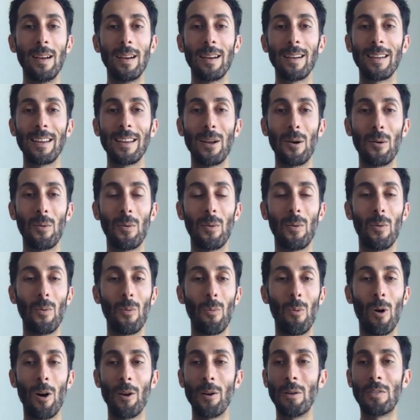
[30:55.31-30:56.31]

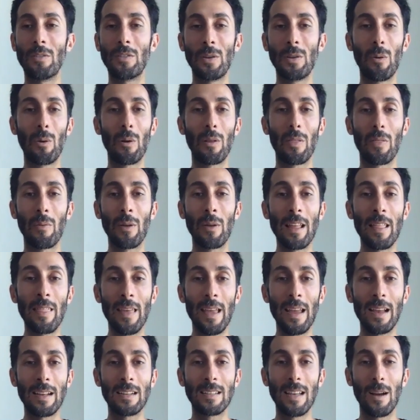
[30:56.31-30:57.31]
1 or 2 or 3
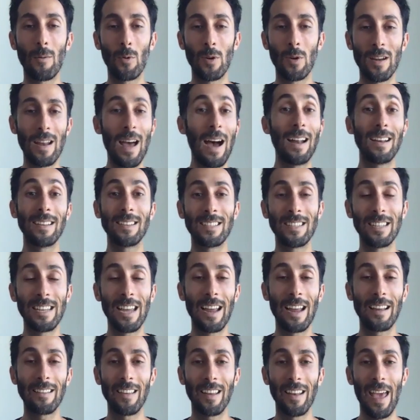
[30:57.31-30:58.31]
things that we're not
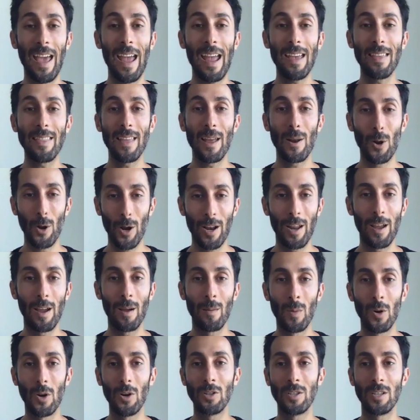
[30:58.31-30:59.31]
seeing today that are going to
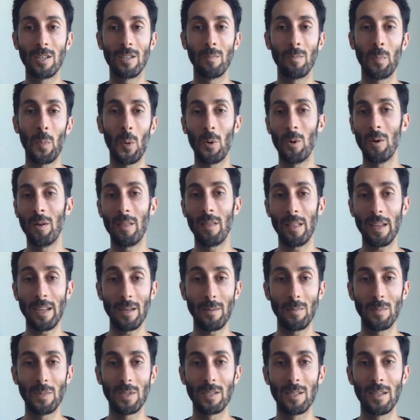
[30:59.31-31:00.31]
emerge as important
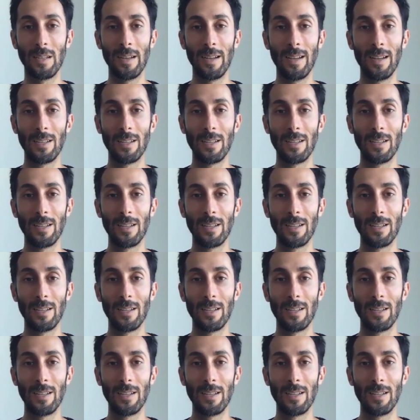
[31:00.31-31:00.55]
themes.